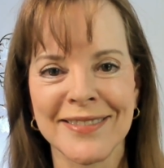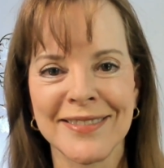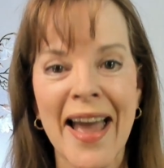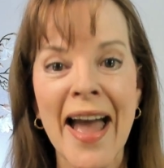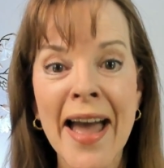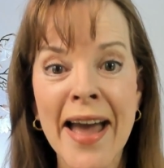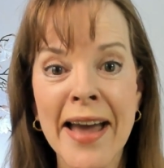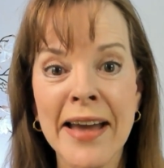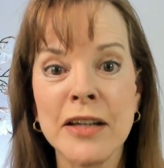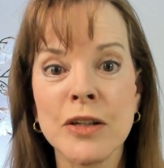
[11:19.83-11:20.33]

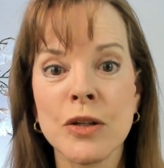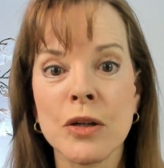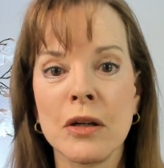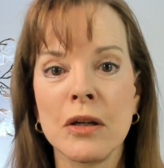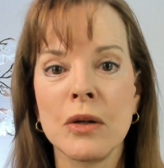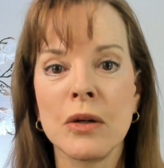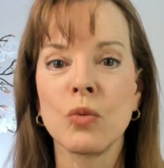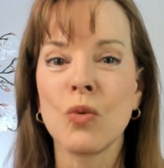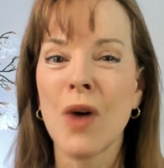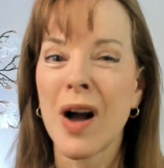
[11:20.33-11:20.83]
And
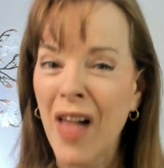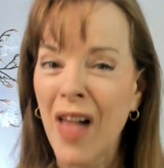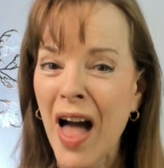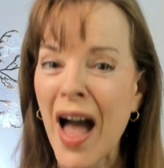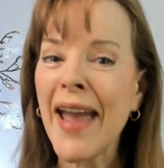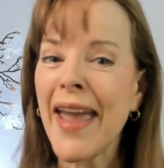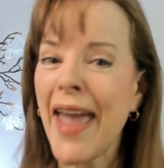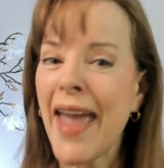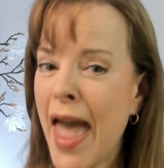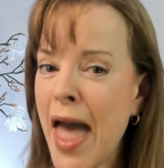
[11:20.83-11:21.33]
while
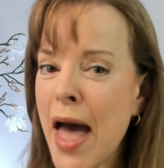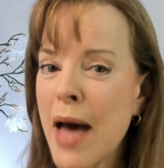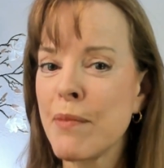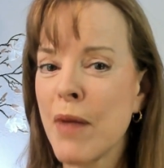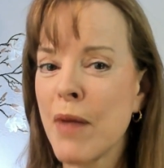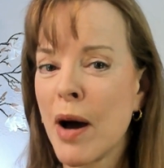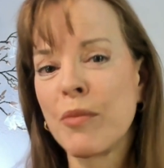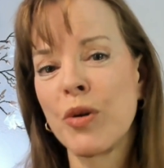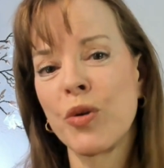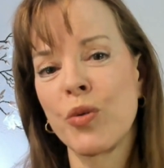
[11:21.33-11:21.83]
I
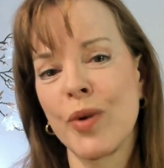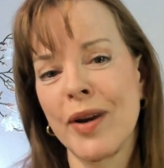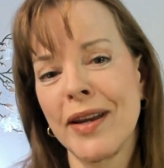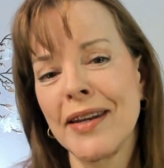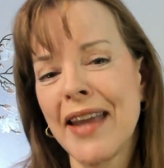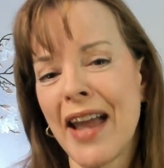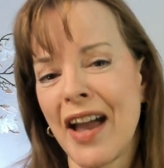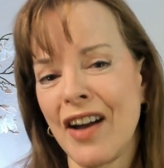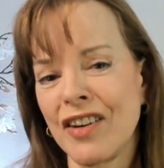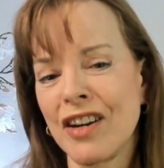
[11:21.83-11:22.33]
am a Marin
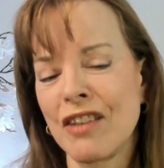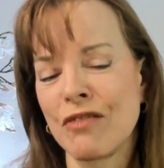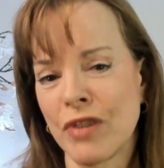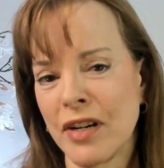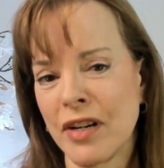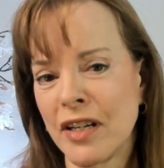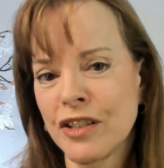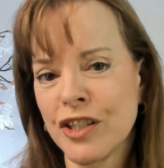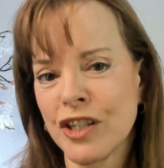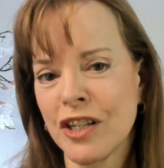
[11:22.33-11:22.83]
County
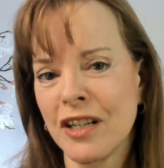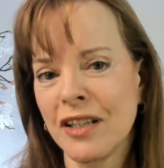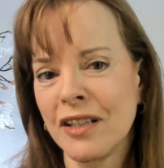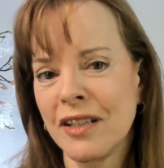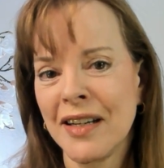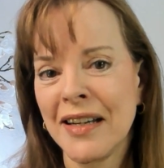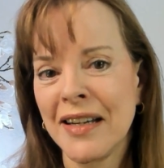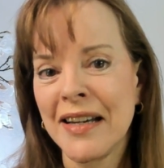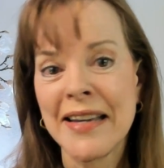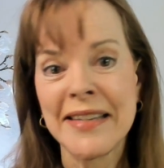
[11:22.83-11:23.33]
Realtor,
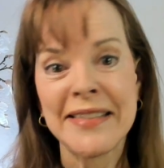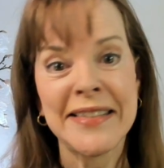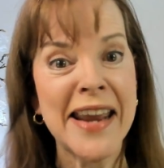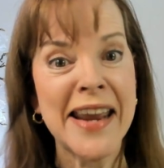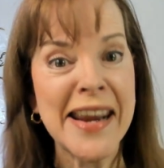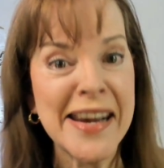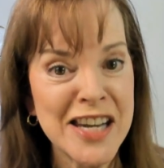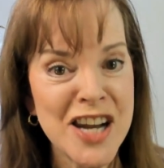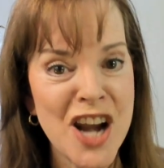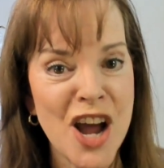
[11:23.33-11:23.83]

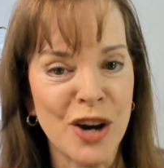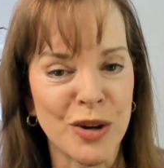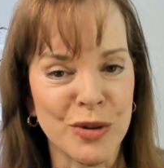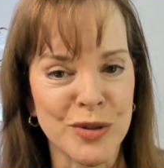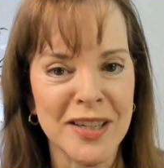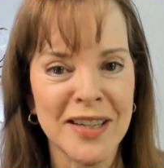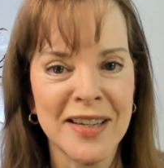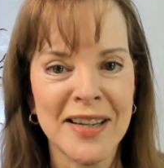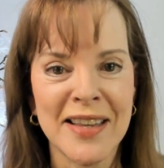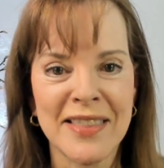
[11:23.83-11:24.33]
take
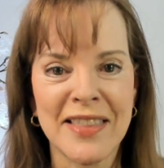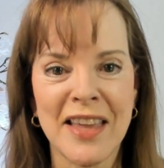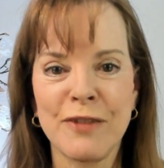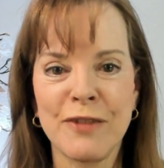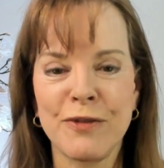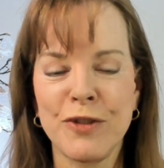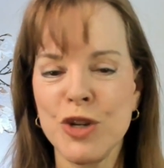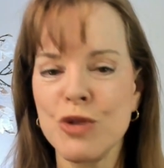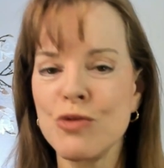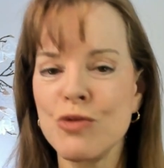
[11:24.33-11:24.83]
note that
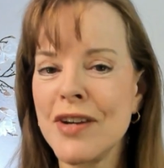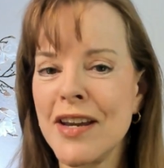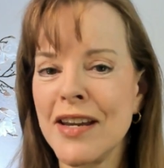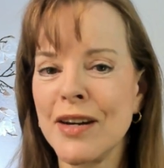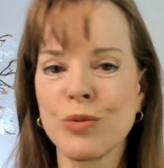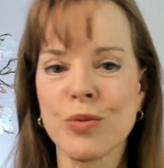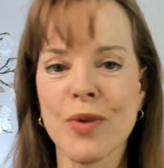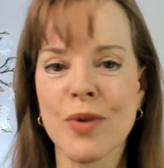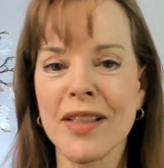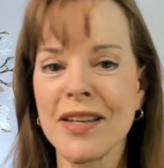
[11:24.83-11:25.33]
if you need
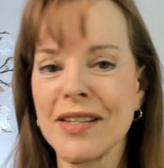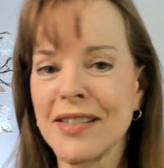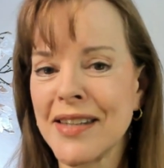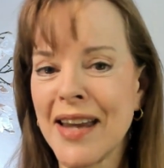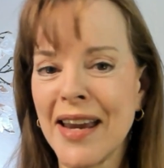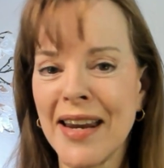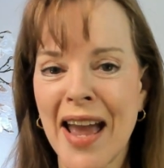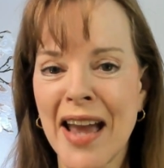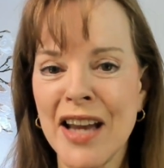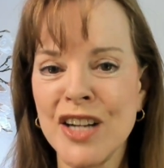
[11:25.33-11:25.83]
a real
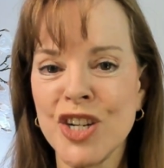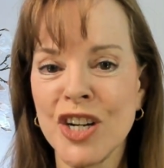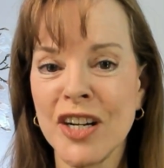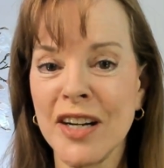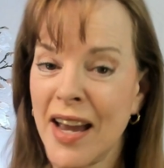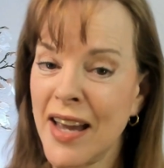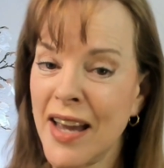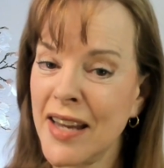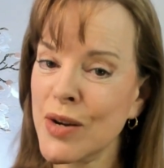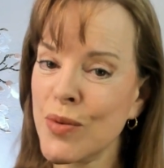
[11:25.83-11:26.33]
estate
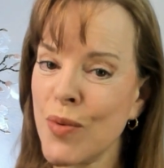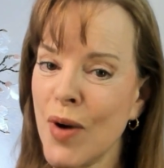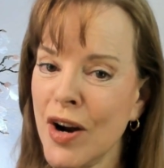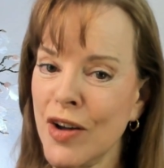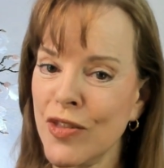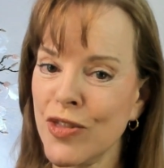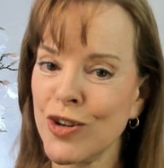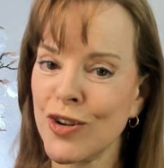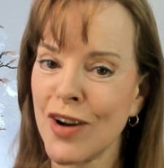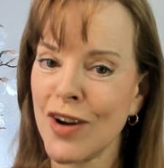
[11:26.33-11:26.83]
agent anywhere
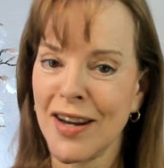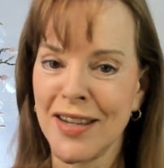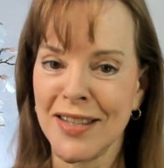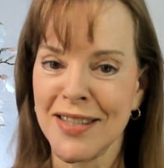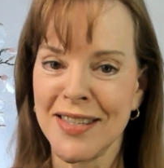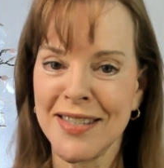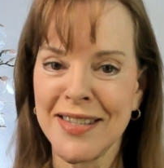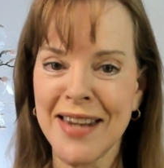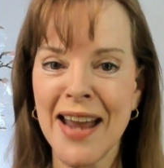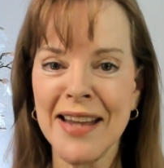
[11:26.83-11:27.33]
in the United
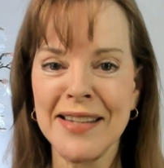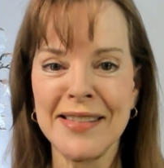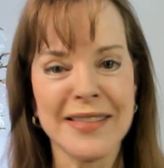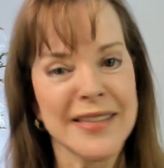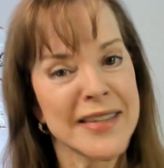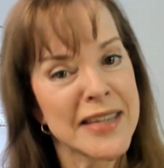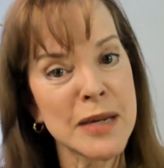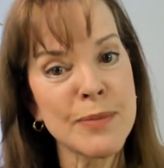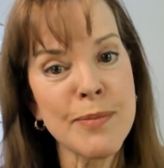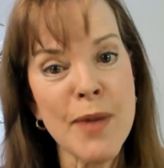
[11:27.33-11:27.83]
States,
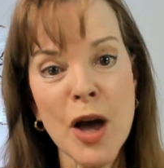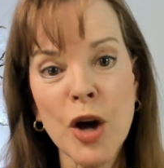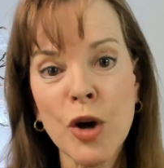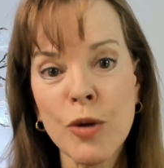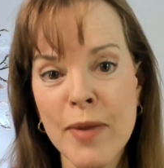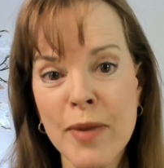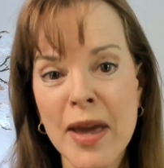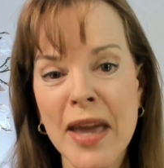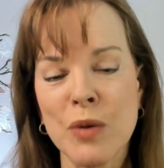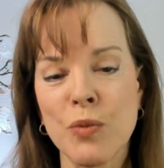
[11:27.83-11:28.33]
email
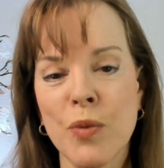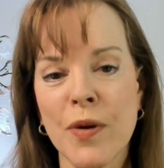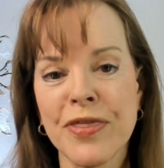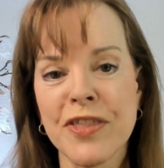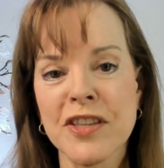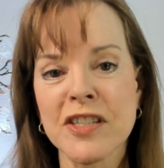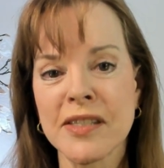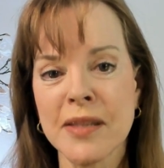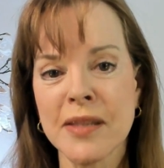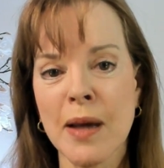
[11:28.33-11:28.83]
me with
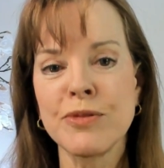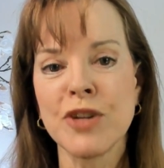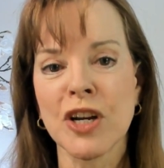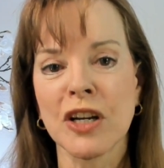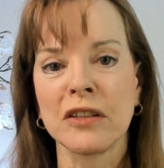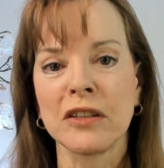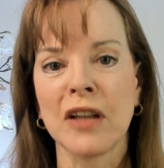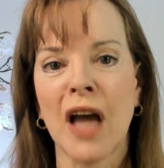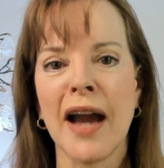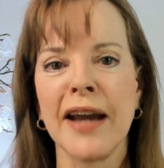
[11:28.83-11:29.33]
the
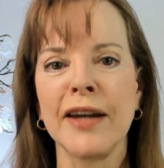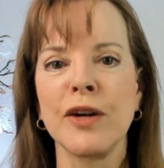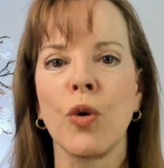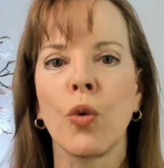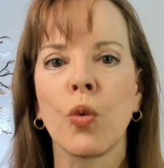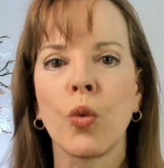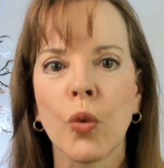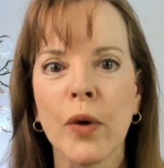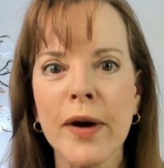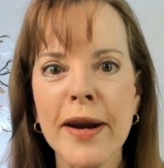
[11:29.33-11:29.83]
subject line
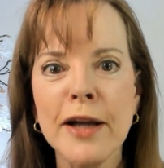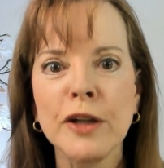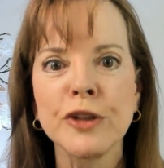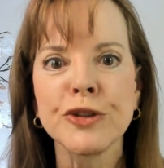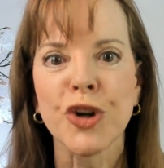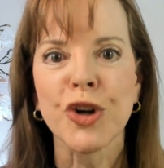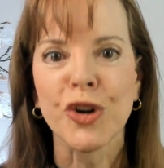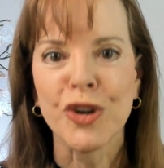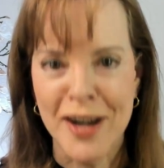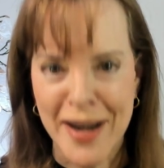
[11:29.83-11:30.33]

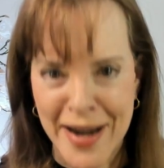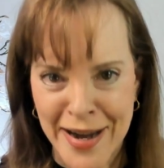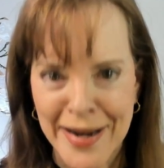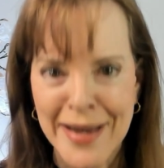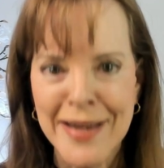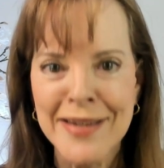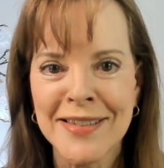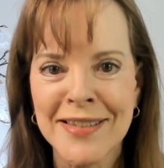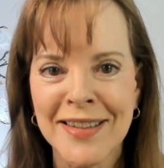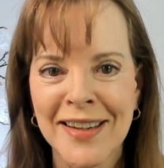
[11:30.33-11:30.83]
Realtor
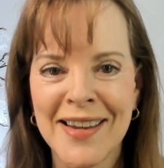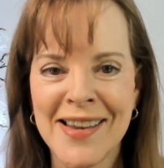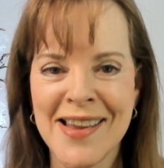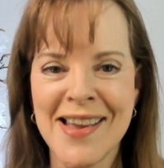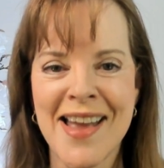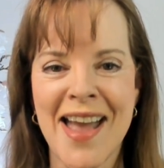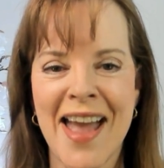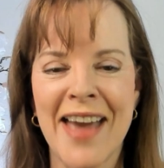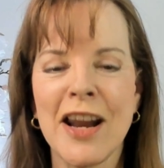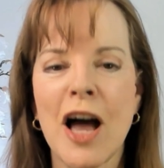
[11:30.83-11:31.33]
Needed,
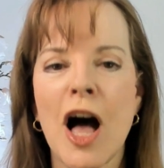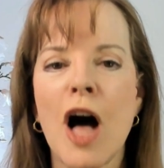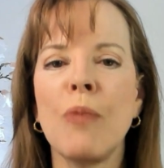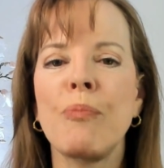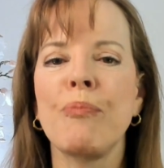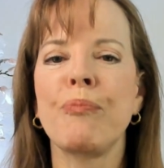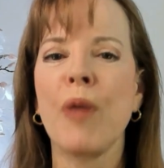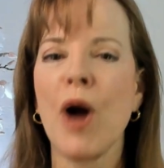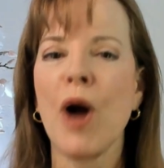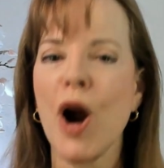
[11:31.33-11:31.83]
and
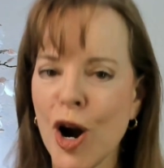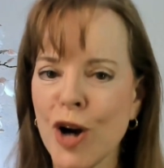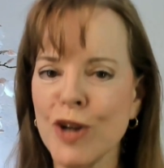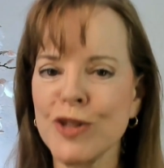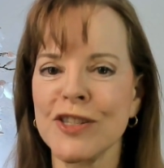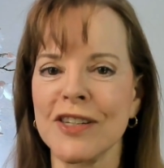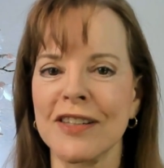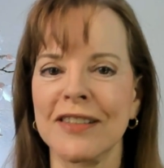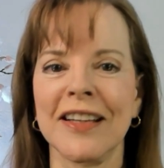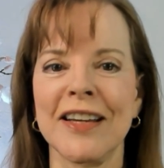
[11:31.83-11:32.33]
I'll
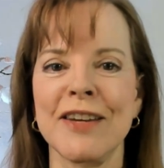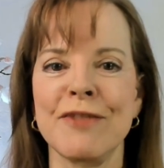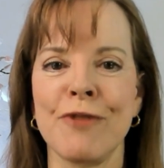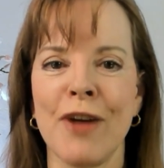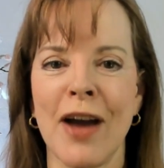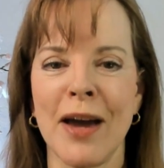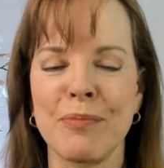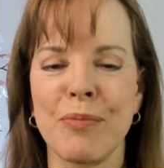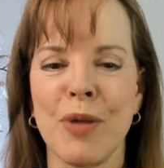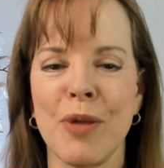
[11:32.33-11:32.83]
personally
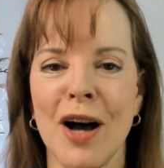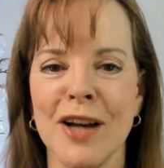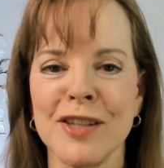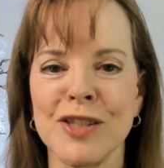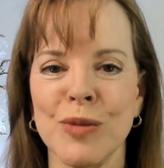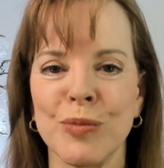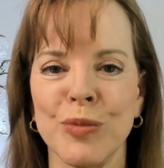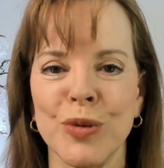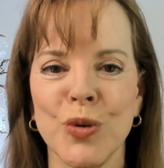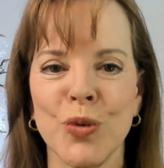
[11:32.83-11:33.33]
vet
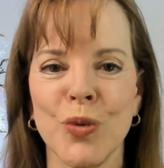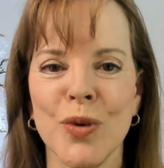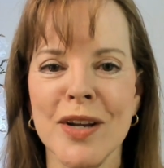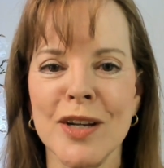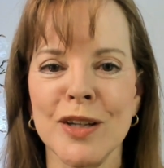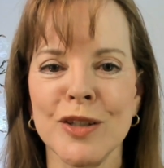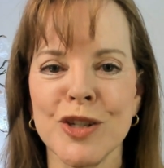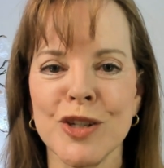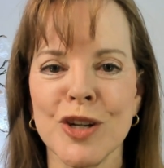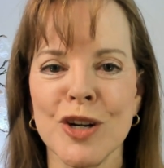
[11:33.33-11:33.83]
possible
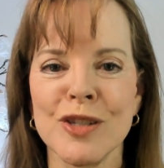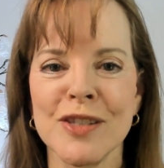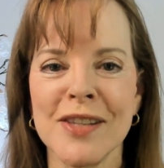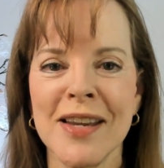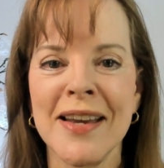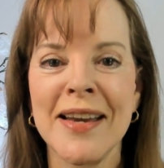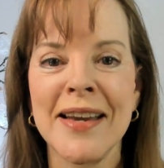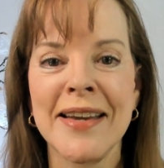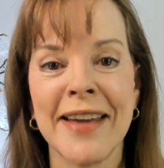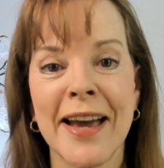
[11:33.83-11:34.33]
realtors
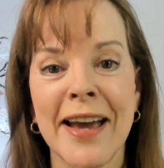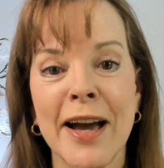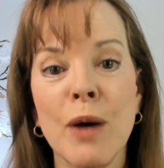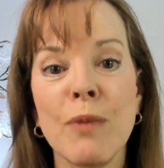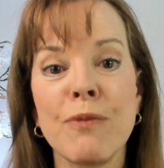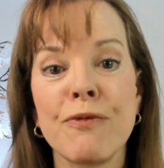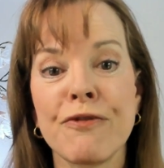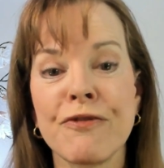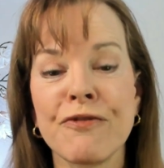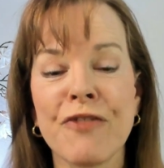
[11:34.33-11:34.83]
to
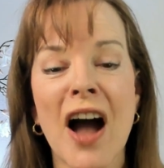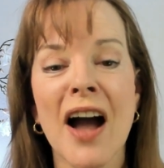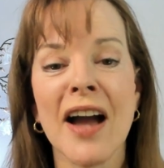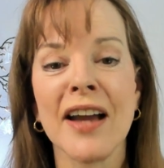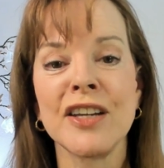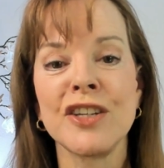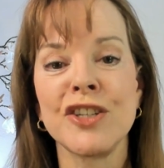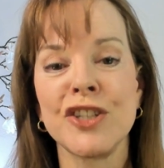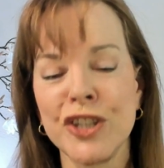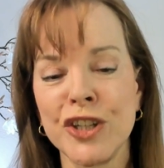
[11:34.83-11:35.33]
help
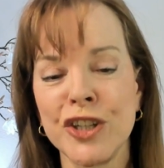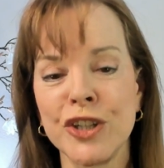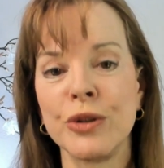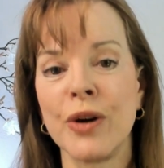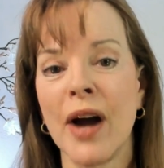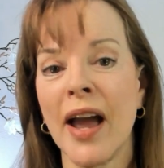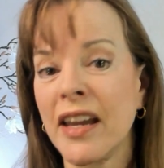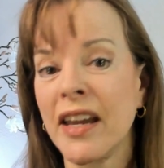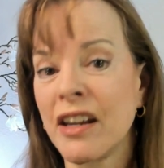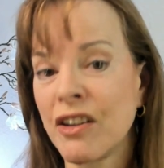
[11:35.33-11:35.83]
find you
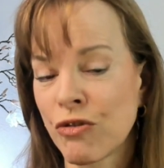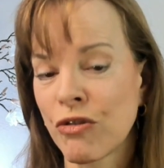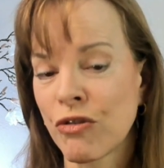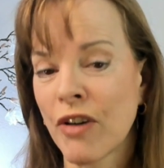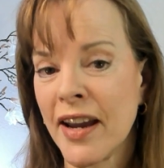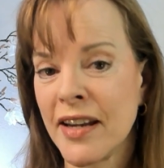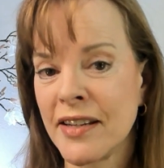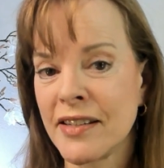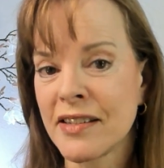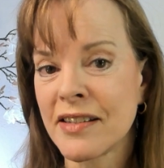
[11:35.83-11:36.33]
a
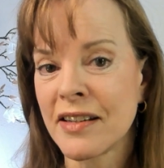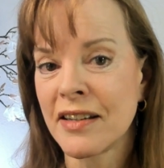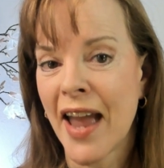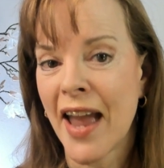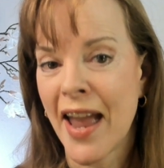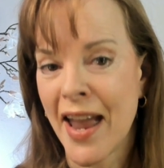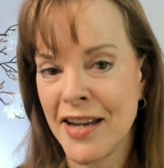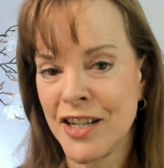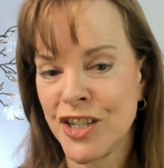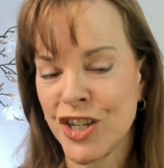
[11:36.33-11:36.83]
great
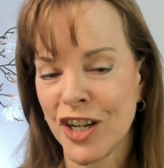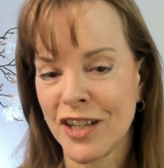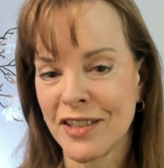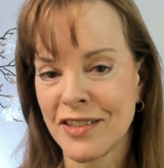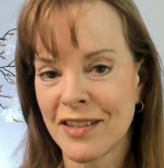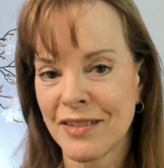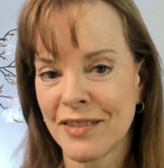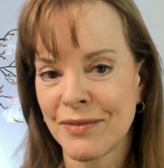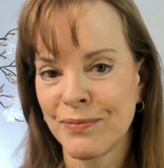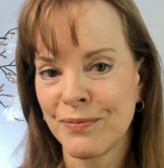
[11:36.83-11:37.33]

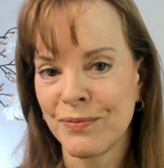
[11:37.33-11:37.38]
agent.